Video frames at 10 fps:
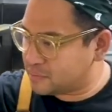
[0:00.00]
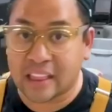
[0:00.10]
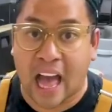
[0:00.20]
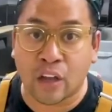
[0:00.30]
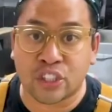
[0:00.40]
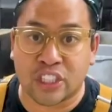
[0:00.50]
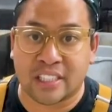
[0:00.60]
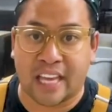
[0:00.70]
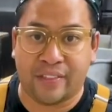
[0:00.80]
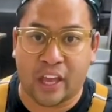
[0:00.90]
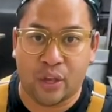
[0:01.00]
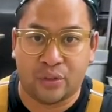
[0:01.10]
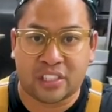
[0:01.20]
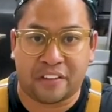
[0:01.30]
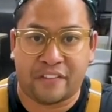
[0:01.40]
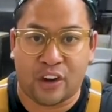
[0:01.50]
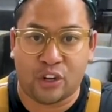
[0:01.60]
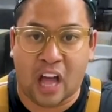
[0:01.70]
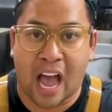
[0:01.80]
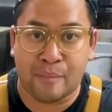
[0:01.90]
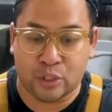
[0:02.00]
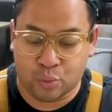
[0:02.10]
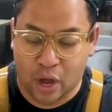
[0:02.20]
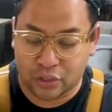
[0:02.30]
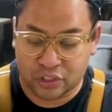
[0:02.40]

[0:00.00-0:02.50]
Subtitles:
In Laos, she said they use kaffir lime as well.